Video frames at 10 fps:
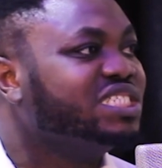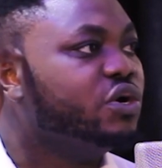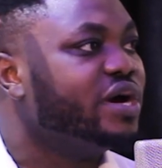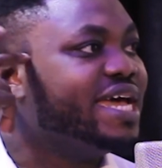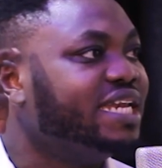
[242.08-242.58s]
in
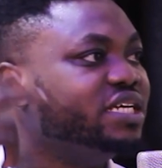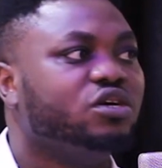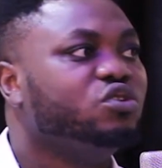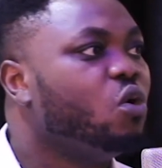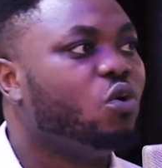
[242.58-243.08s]
your head,
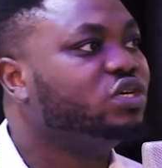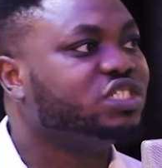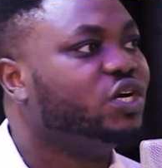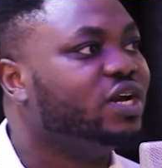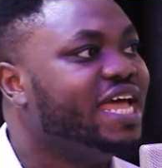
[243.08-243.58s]
not what's
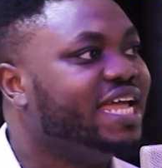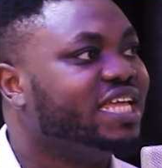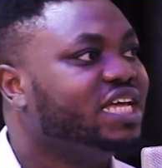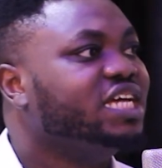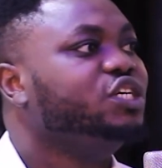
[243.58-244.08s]
in your leg.
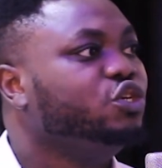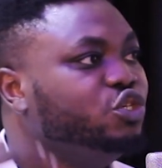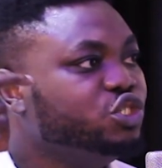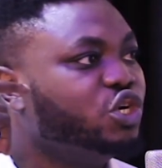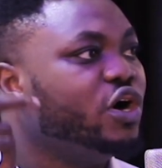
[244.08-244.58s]
You
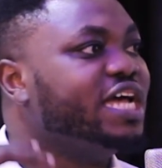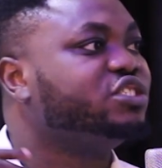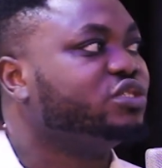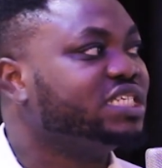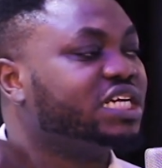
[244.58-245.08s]
use your head
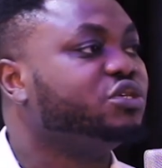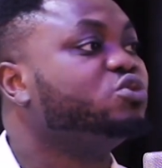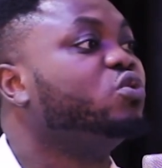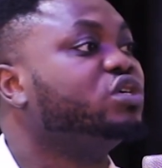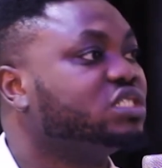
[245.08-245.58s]
to execute
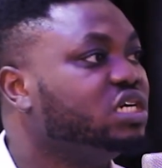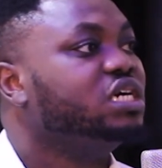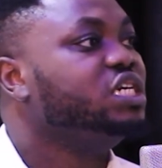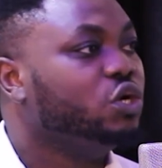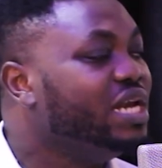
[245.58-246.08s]

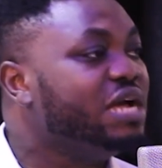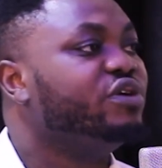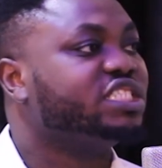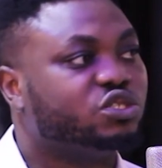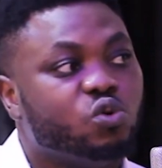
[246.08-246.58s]
your leg
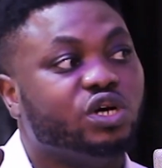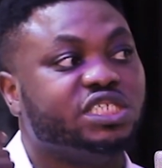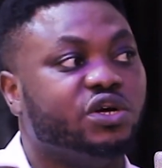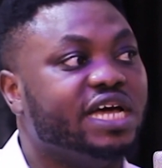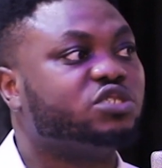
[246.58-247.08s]
will execute what's
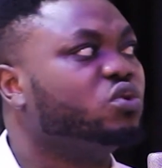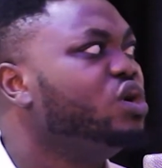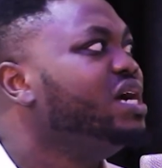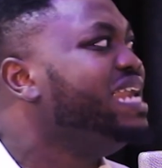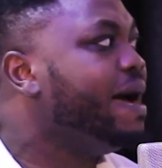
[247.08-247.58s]
in your head. So
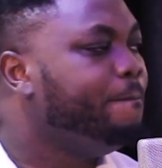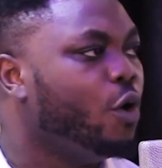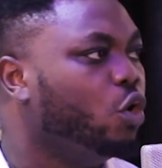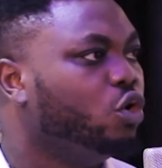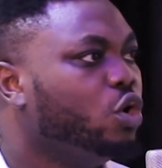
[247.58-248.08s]
that
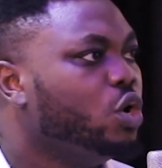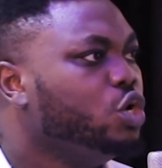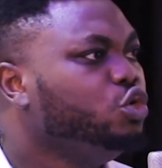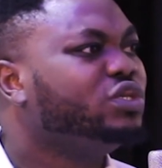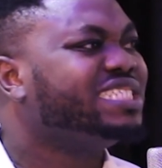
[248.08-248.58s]
ball,
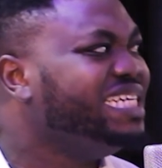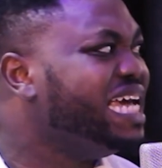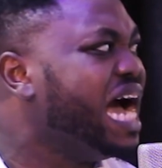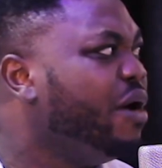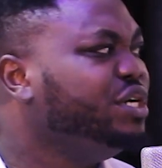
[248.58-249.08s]
you
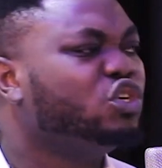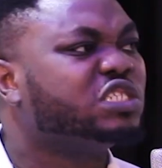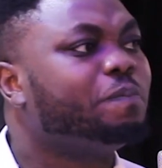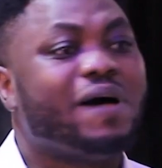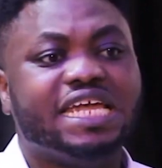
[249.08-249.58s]
see how he
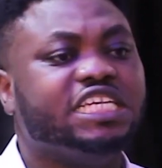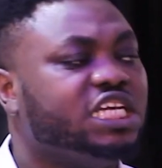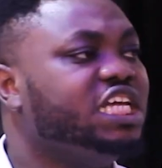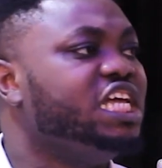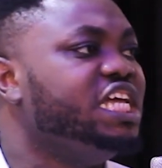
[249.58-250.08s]
just
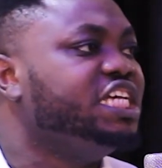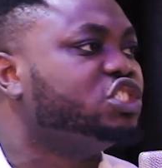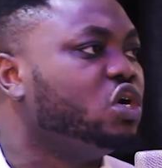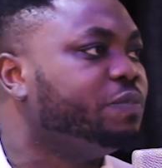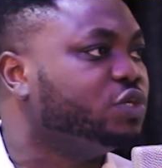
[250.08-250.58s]
he
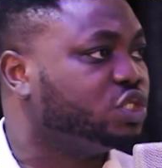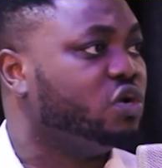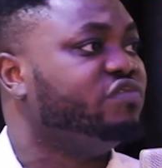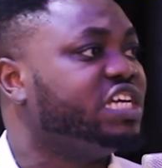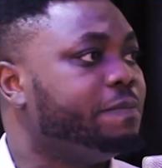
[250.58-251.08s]
saw the position
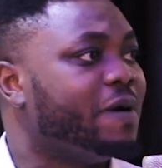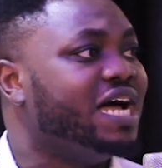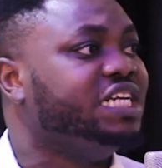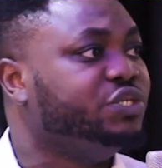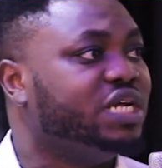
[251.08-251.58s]
of the keeper
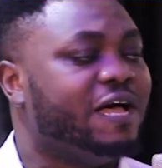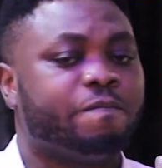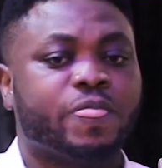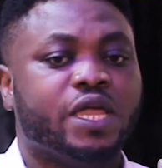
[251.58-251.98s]
and knew that